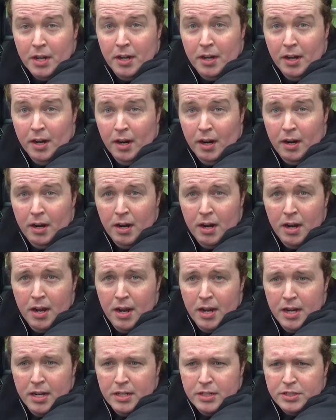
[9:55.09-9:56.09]
car,
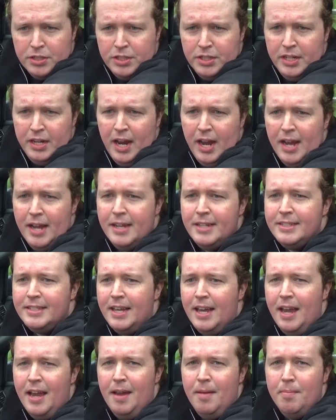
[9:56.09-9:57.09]
she has
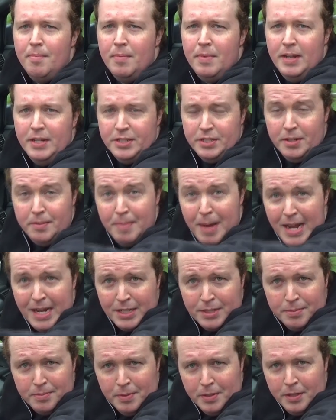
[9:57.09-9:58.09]
a Nissan
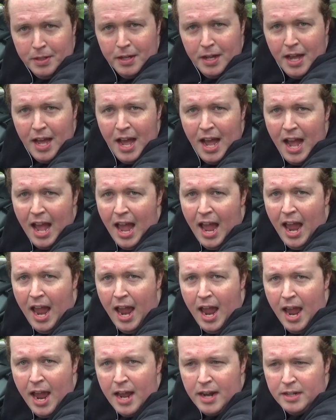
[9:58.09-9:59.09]
Maxima,
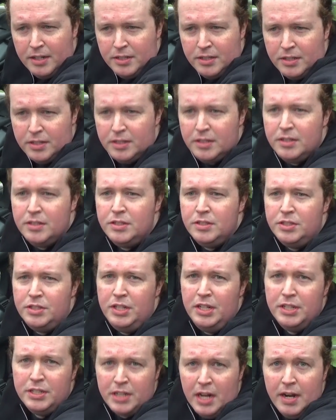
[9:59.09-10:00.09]
and
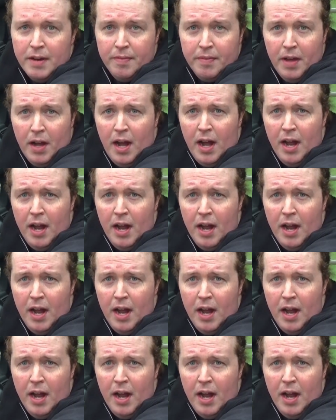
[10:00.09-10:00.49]
she has kind of the